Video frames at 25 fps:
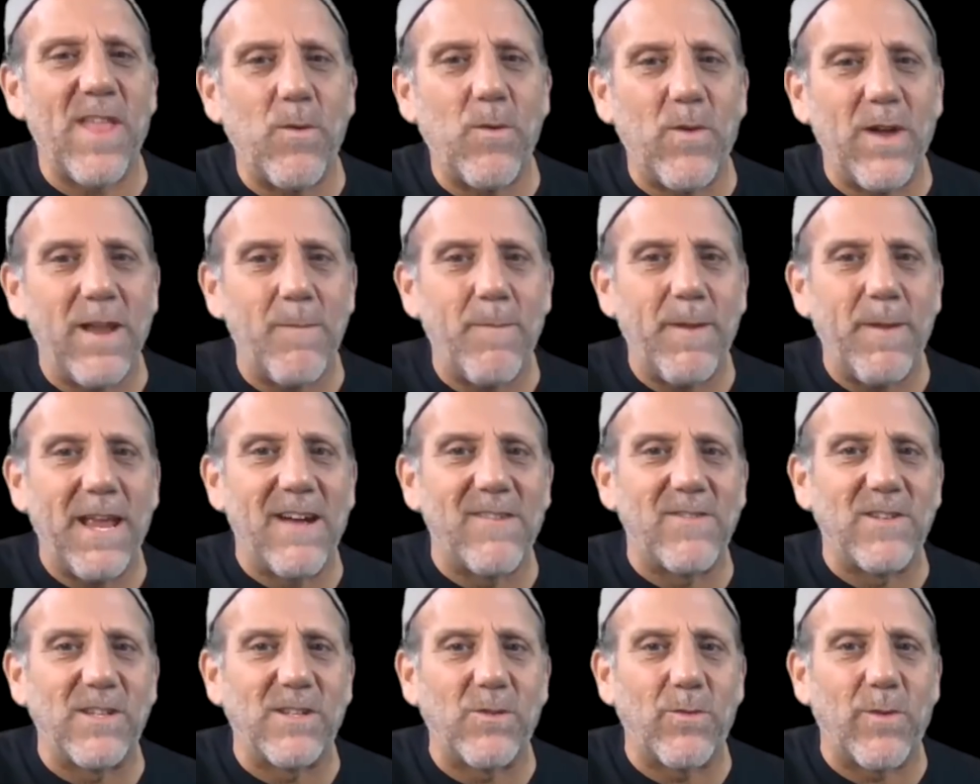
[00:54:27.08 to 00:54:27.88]
we'd be
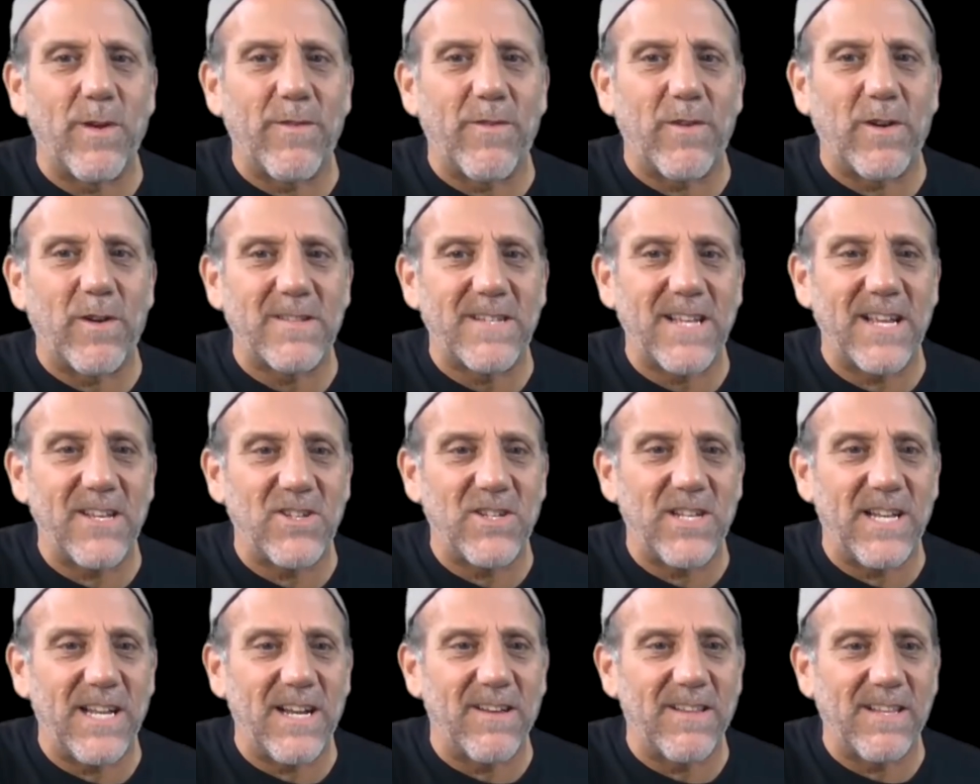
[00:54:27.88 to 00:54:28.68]
able to reverse
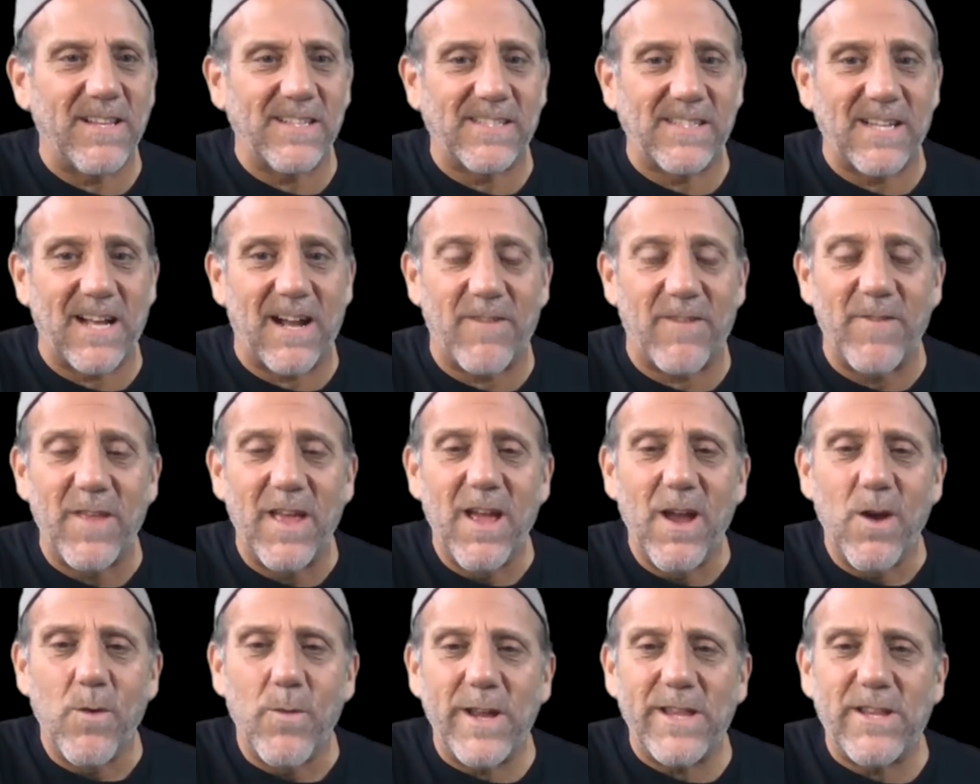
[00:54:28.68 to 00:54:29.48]
engineer this stuff.
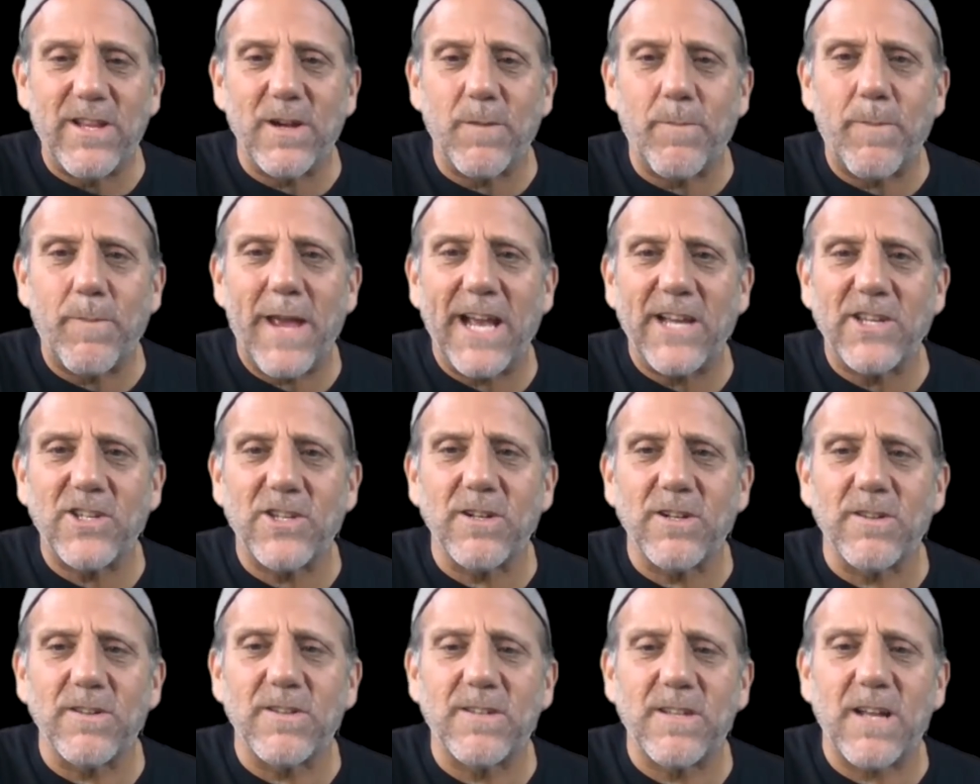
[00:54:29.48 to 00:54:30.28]
We took
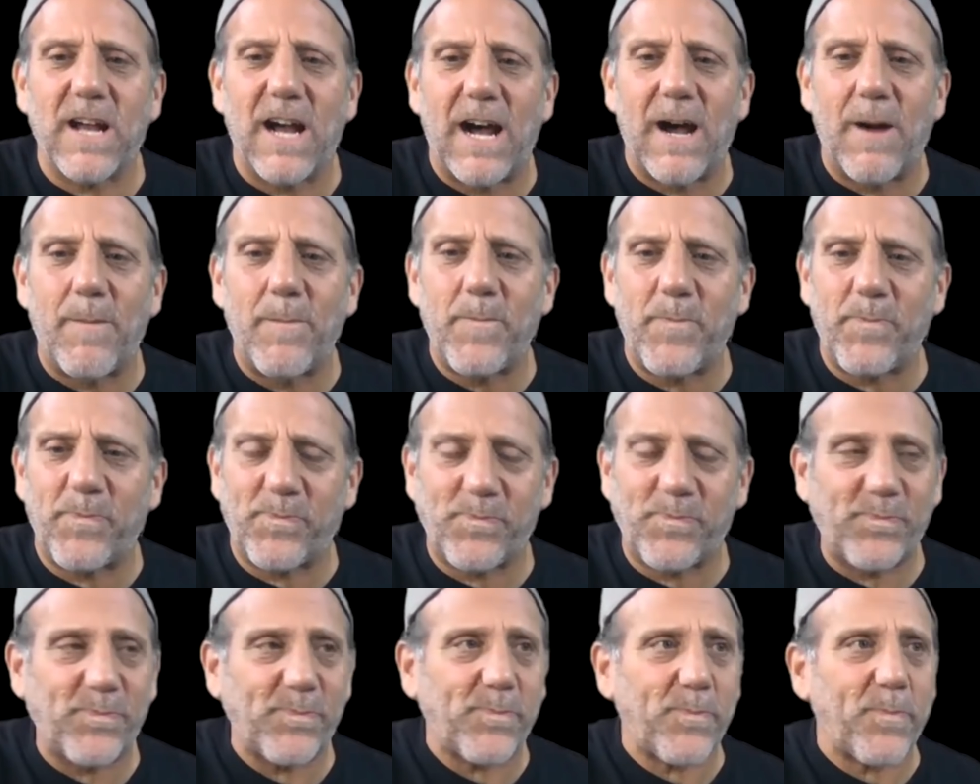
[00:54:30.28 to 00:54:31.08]
pictures,
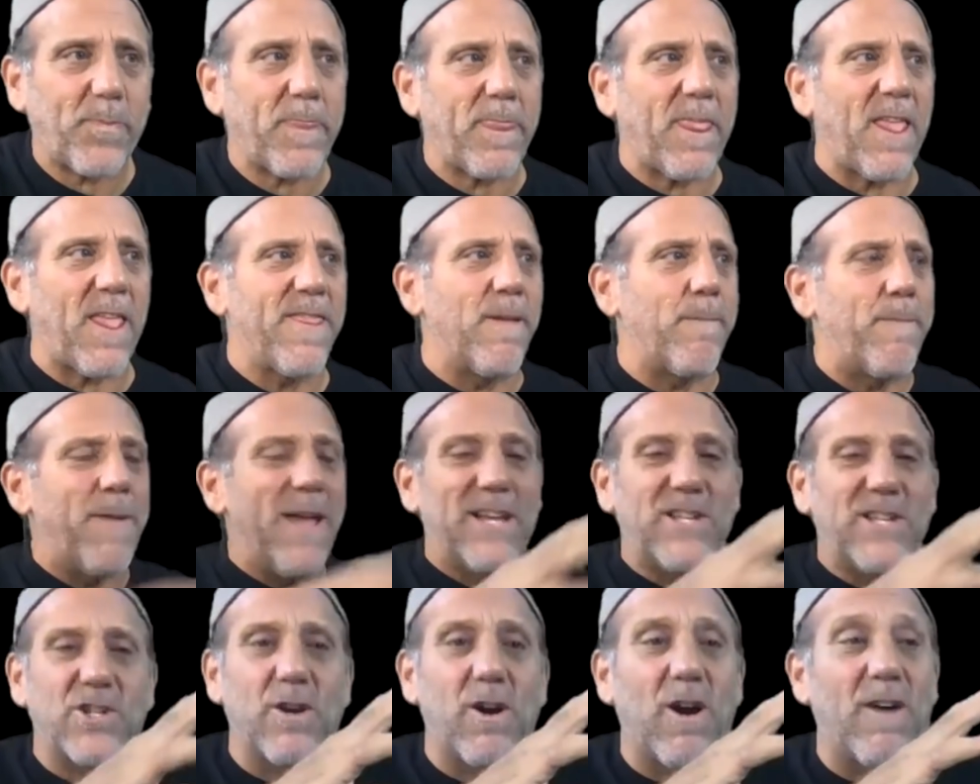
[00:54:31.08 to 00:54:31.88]
the
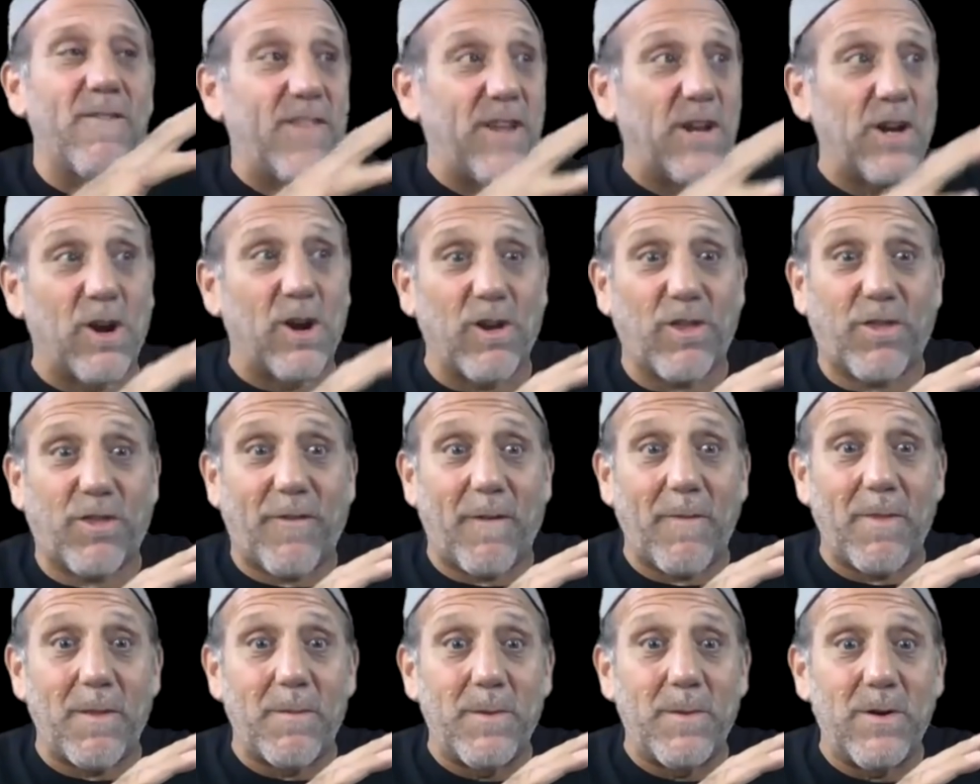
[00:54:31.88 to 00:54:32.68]
picture of the Earth
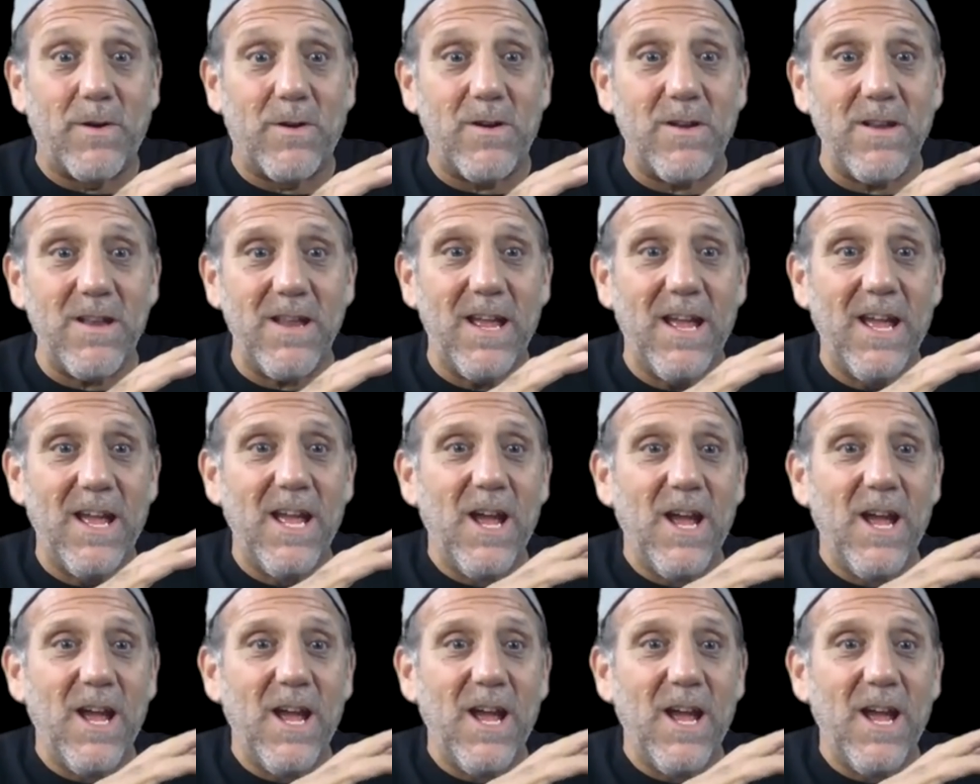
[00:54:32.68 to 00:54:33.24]
from the moon.